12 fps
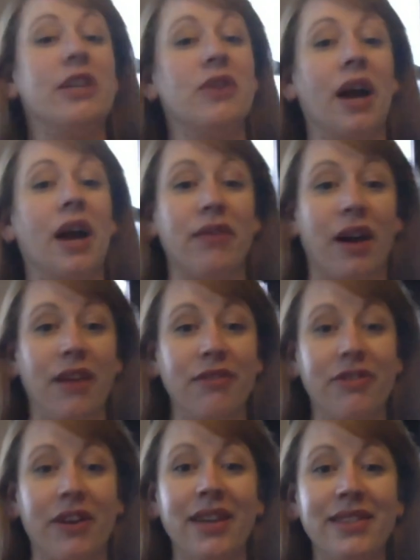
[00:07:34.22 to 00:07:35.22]
dry run
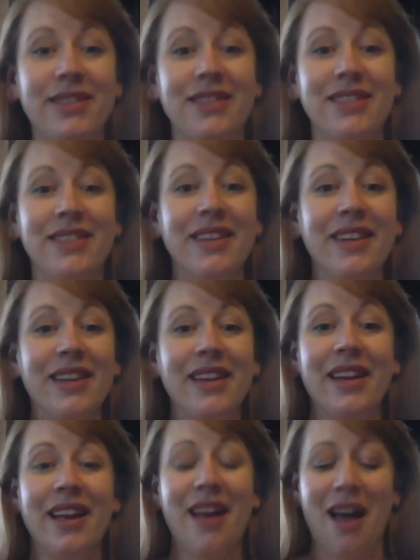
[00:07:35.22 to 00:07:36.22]
for us.
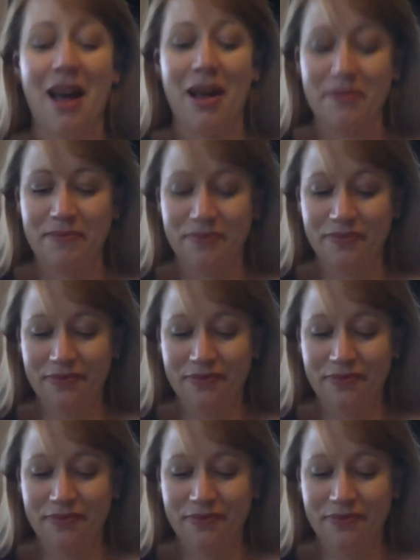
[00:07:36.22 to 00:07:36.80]
So